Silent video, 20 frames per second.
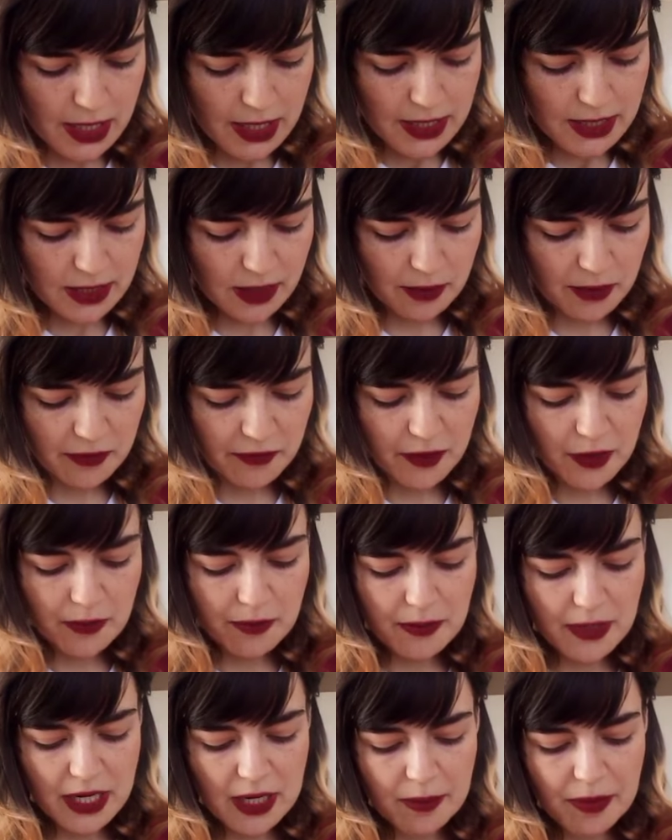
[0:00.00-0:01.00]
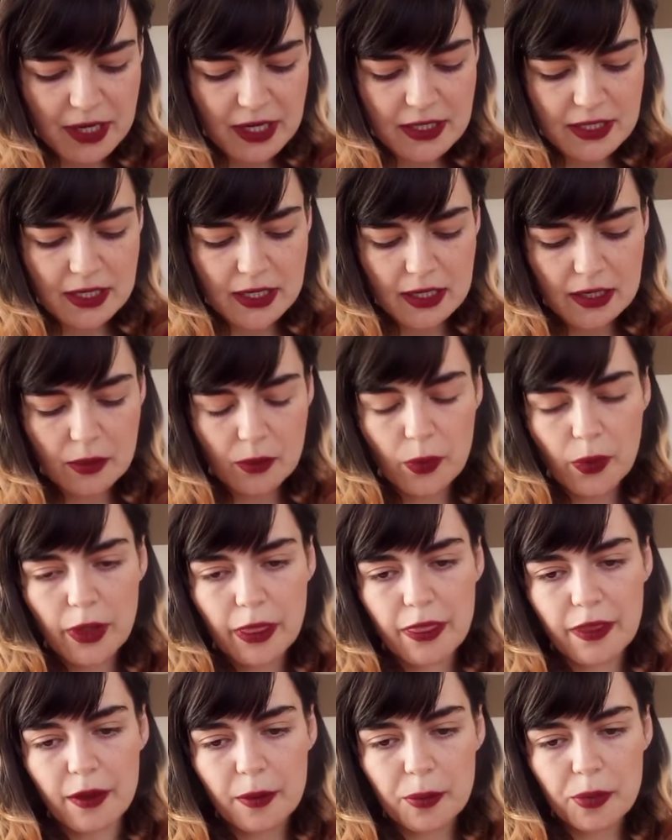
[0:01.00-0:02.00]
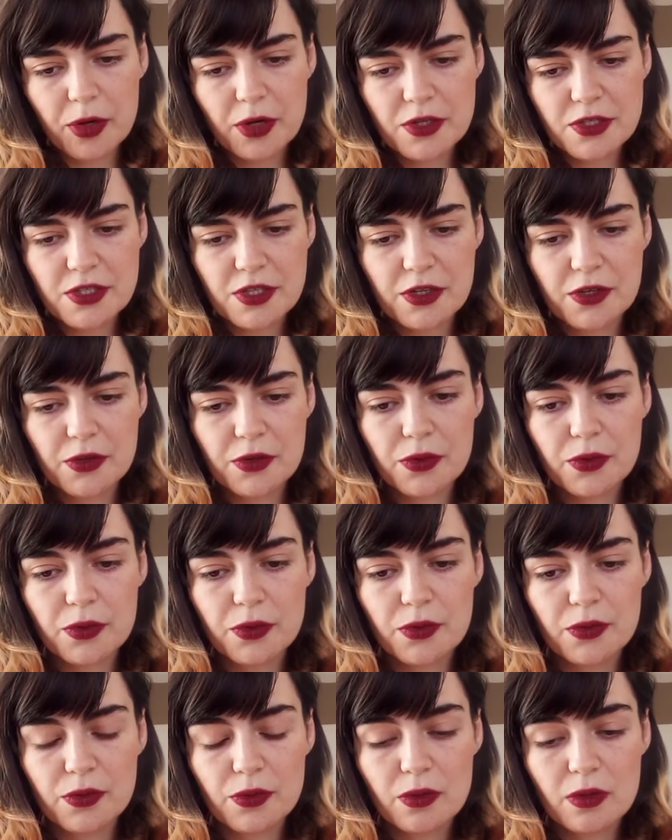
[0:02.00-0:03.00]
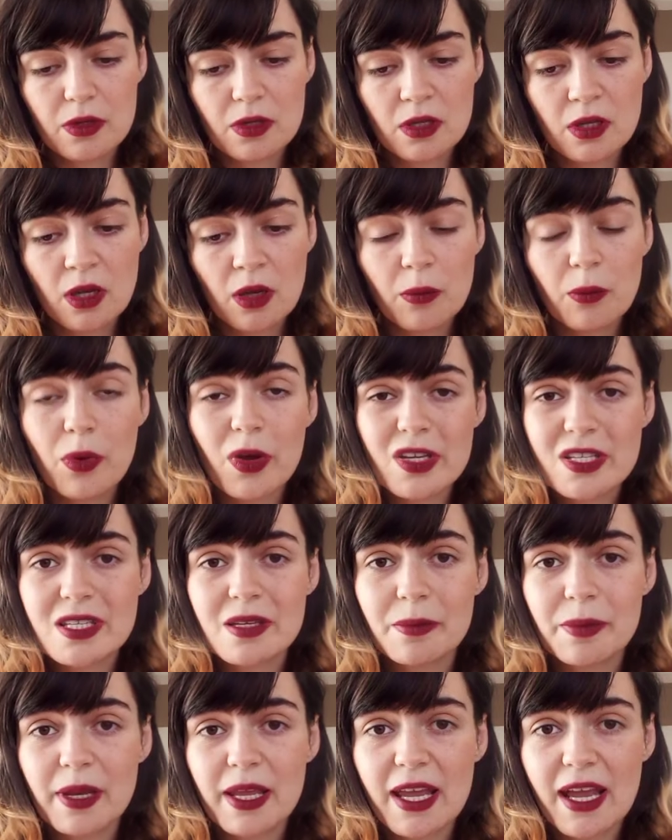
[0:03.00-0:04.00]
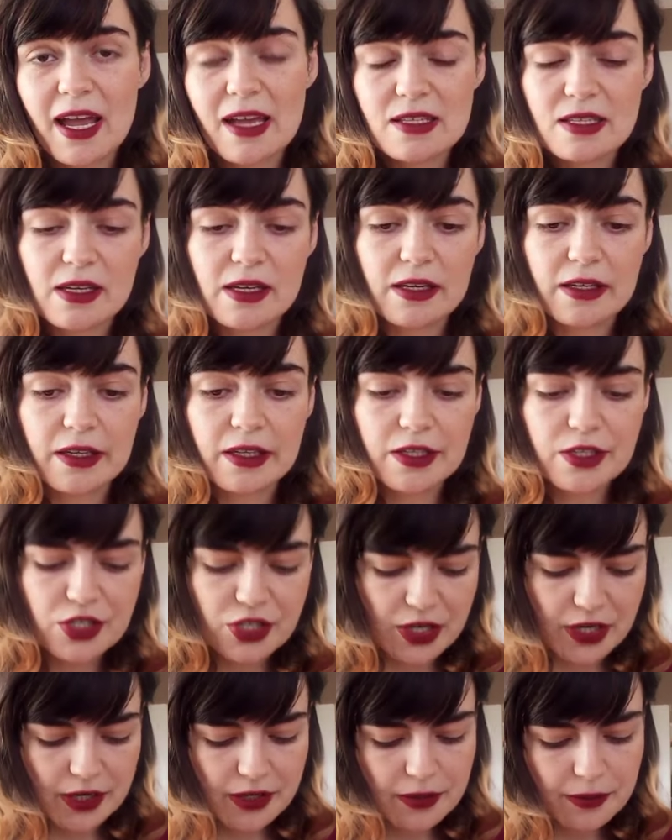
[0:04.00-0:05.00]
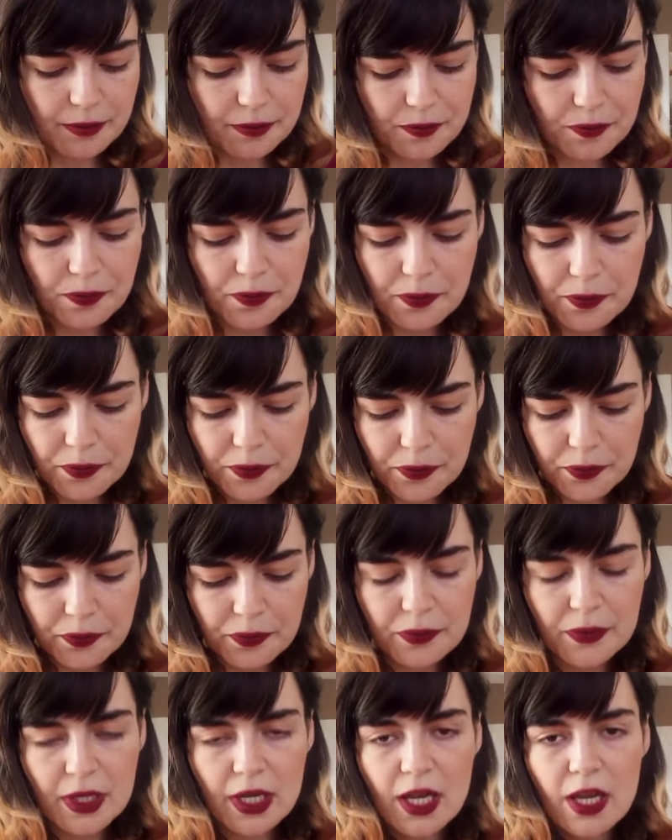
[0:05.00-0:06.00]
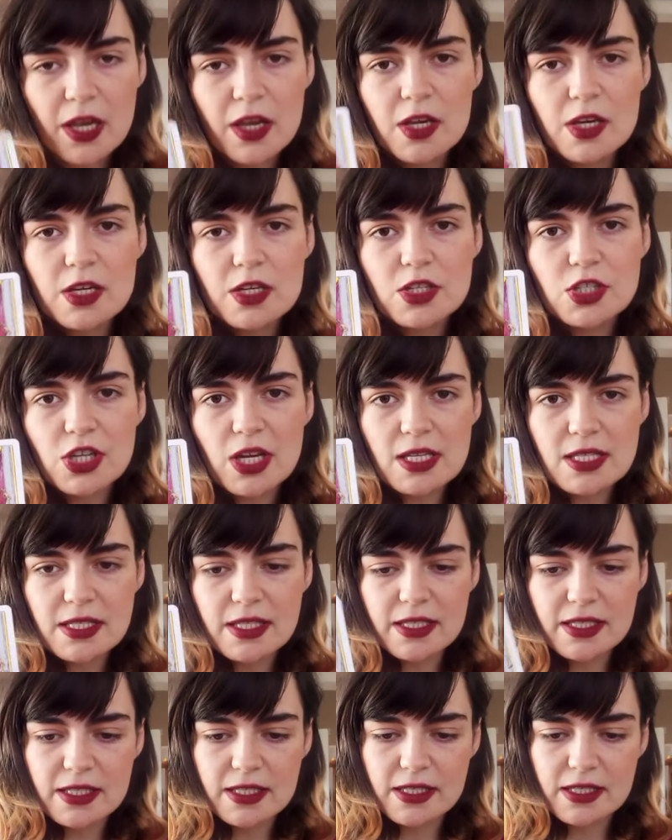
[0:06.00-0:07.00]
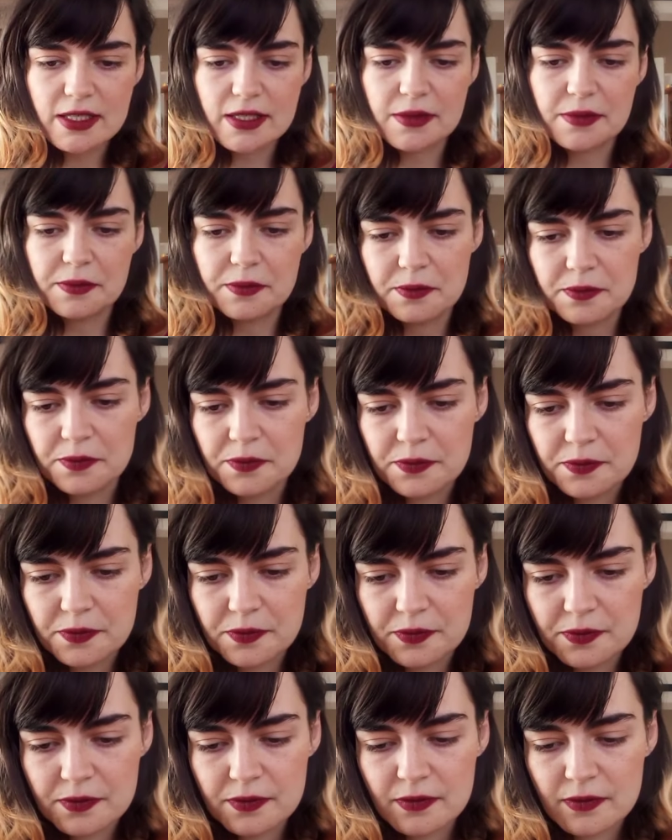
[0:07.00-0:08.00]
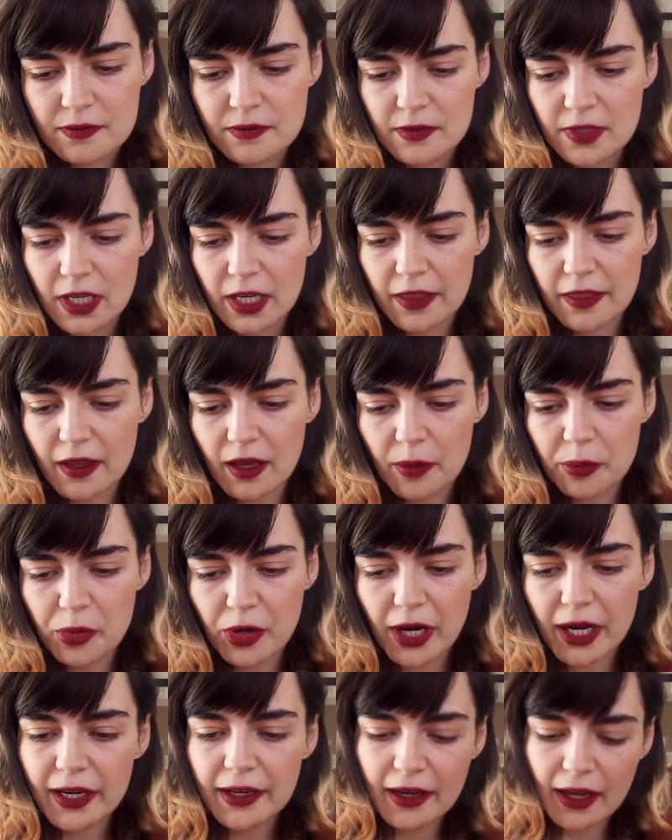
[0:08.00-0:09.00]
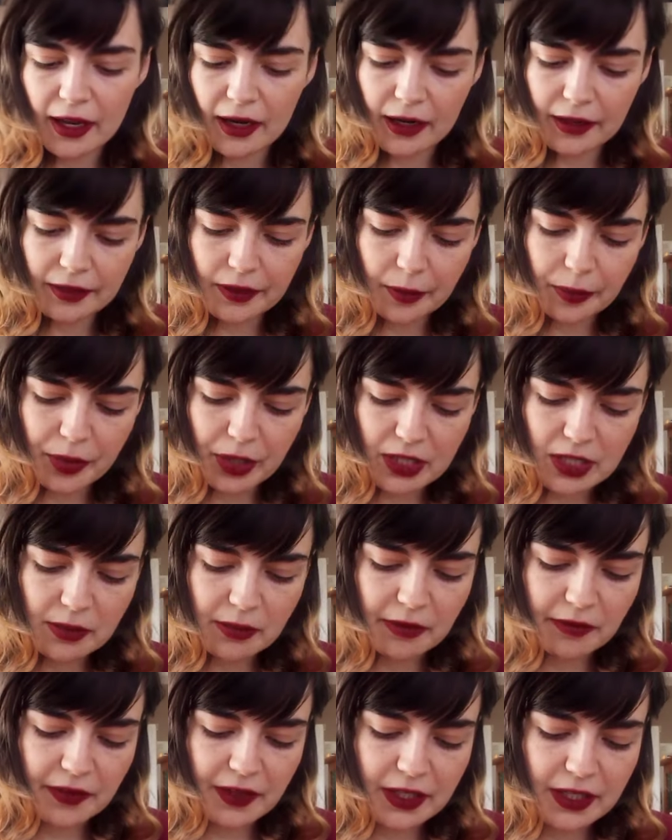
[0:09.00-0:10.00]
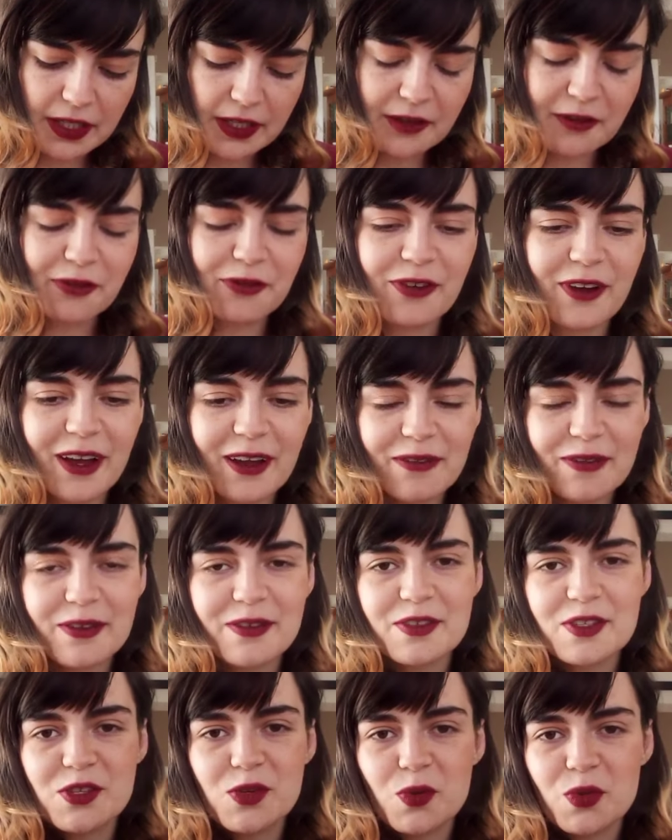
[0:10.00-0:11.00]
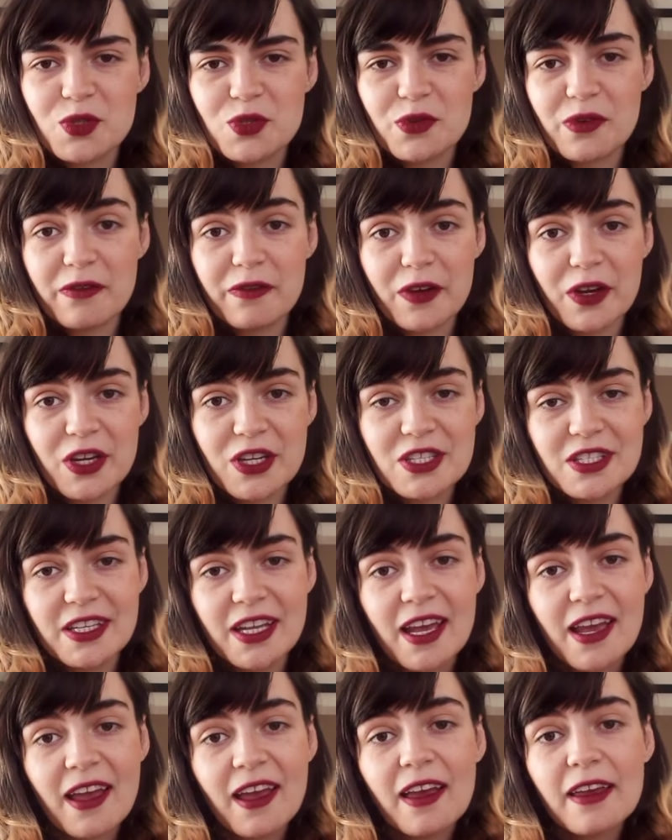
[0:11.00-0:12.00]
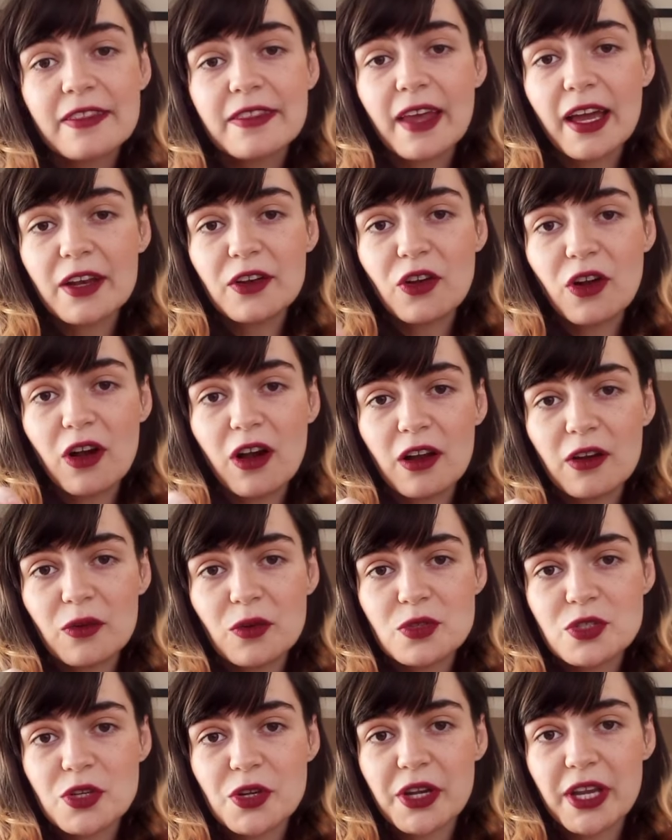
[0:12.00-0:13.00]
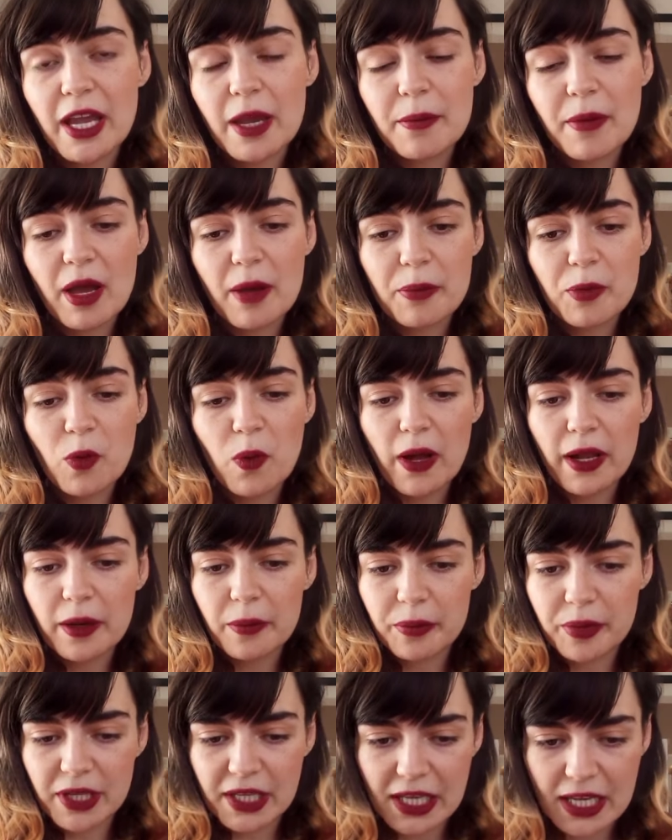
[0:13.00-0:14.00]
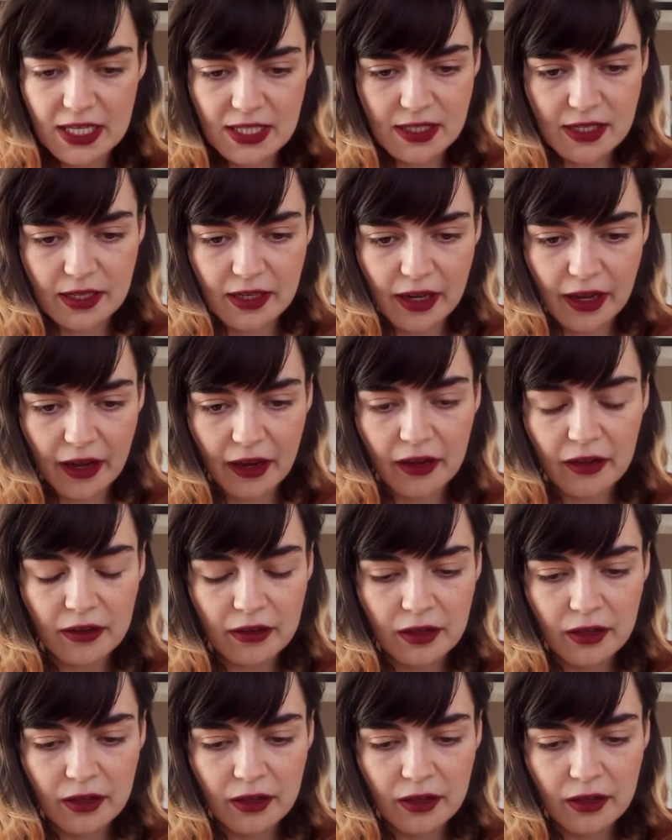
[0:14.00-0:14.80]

some of you may be dealing with a person who possibly has an addiction. Justice in the upright and at the bottom of the deck, Five of Swords reversed. That card also came up quite a bit yesterday